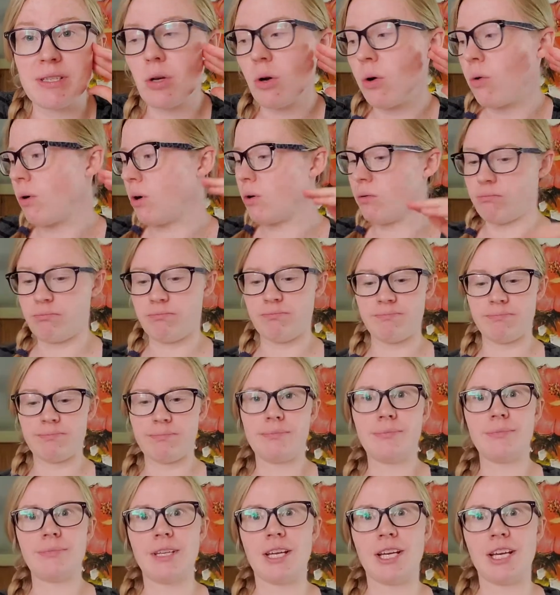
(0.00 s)
So, oh,
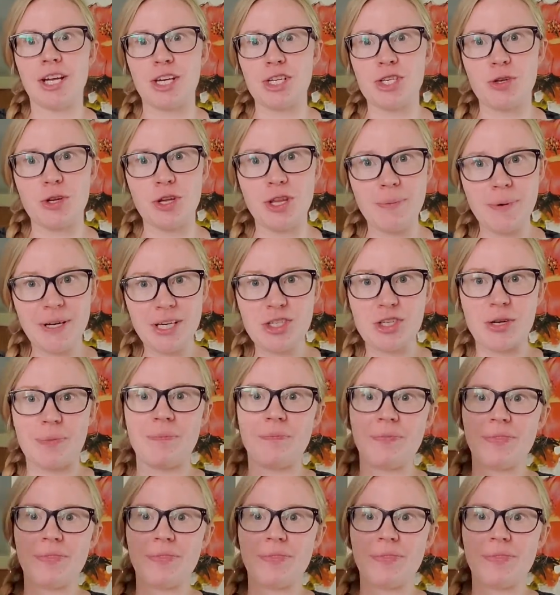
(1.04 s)
I gotta show you the picture.